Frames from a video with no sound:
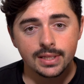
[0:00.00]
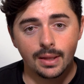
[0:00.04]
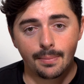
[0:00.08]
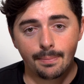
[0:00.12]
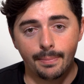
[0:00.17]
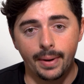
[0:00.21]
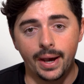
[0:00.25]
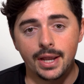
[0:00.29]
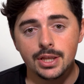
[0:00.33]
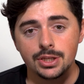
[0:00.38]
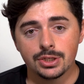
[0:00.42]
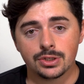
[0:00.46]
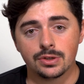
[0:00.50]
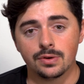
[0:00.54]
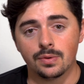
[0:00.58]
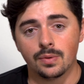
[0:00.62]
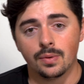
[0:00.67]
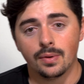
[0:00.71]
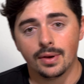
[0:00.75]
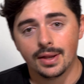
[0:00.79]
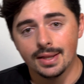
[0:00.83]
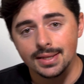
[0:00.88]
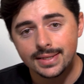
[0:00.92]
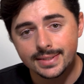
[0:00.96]
that bite
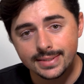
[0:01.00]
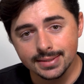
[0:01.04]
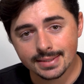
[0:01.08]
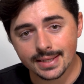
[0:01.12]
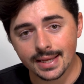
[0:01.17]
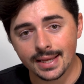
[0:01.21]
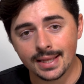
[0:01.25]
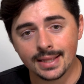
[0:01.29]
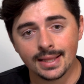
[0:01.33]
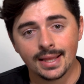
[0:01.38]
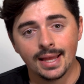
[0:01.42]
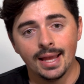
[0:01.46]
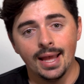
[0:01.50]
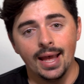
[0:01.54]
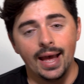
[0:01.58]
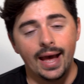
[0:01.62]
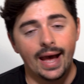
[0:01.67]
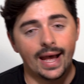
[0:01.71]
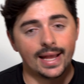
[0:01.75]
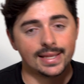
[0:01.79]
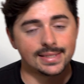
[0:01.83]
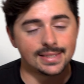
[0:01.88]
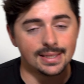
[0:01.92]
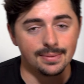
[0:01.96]
you, sin
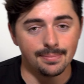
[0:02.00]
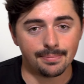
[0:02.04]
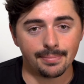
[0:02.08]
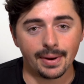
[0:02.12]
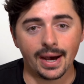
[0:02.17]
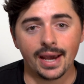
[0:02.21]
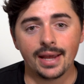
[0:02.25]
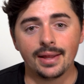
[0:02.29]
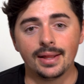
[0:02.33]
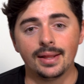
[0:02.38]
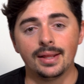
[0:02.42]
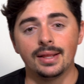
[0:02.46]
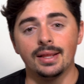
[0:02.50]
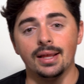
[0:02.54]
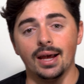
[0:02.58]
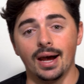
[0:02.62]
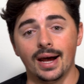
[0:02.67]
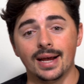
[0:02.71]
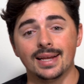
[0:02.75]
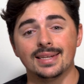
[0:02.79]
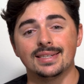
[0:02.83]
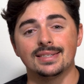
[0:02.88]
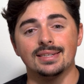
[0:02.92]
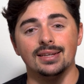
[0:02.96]
has been biting
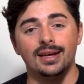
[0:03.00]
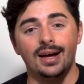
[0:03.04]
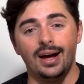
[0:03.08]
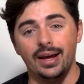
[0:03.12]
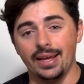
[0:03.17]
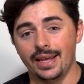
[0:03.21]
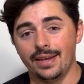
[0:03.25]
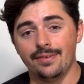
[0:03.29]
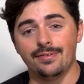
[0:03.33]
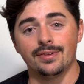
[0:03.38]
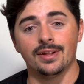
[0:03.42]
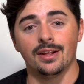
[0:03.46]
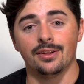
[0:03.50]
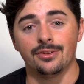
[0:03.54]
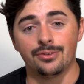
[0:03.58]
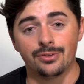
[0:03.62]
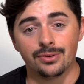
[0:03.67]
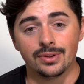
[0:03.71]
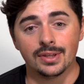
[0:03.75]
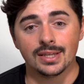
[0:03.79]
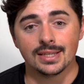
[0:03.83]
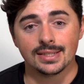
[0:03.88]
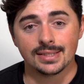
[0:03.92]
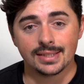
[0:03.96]
us even
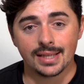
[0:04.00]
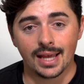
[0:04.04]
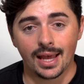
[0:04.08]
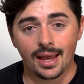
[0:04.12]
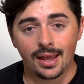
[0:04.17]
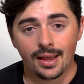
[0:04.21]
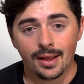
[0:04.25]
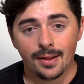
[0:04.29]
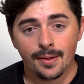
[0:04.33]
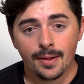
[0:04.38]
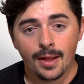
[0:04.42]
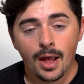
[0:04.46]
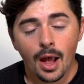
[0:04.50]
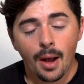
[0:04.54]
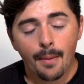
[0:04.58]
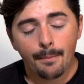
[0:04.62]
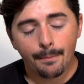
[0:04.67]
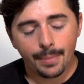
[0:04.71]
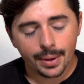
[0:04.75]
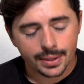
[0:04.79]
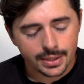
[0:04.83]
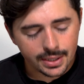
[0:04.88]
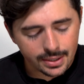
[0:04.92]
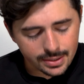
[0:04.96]
unto this day.
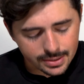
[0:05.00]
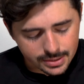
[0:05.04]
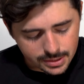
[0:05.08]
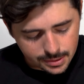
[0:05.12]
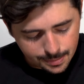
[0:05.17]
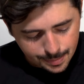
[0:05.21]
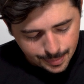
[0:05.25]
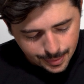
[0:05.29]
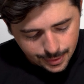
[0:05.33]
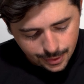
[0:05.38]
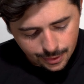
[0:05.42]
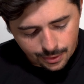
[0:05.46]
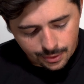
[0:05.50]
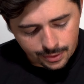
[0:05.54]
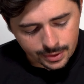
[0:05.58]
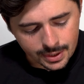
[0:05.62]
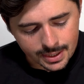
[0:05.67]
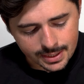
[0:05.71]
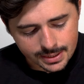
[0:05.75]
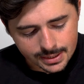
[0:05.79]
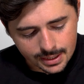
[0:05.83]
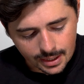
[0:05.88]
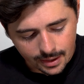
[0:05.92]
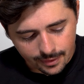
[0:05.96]
But there's
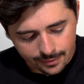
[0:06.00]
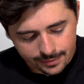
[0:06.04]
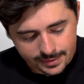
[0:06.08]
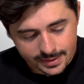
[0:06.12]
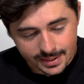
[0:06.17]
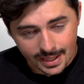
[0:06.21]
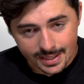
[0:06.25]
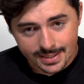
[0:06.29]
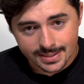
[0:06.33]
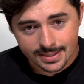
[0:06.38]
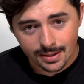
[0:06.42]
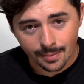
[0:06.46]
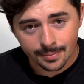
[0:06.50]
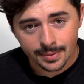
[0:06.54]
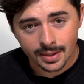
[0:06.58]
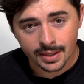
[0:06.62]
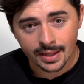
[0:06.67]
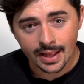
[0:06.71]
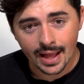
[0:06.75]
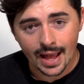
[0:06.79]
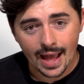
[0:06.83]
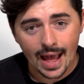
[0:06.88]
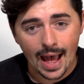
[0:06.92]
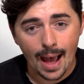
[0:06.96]
pureness of that
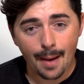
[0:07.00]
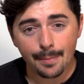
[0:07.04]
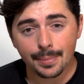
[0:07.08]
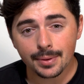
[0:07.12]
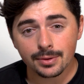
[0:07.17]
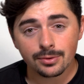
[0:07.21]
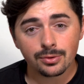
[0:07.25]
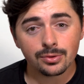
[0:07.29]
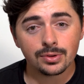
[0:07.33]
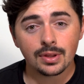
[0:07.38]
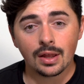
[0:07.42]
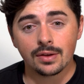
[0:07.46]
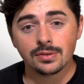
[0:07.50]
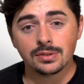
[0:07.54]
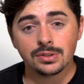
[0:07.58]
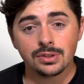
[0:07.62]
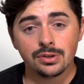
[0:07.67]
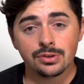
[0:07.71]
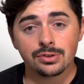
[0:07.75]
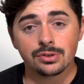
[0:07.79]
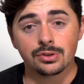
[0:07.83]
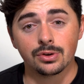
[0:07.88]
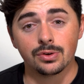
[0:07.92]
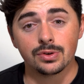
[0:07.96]
something that happened 2,000
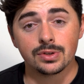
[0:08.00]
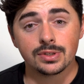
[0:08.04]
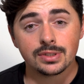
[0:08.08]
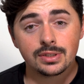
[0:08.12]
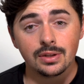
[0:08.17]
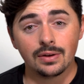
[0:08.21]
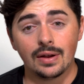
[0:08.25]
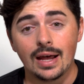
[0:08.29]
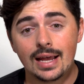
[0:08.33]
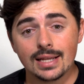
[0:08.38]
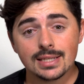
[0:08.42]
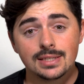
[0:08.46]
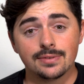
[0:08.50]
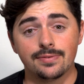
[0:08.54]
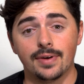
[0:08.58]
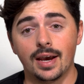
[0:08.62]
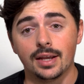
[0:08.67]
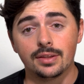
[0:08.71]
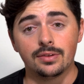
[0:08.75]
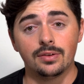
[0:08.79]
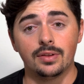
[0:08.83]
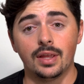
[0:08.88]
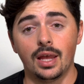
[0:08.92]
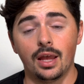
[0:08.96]
years ago still has
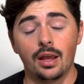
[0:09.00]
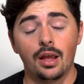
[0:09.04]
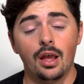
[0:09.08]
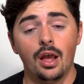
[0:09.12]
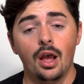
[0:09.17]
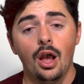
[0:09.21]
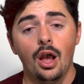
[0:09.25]
effect today.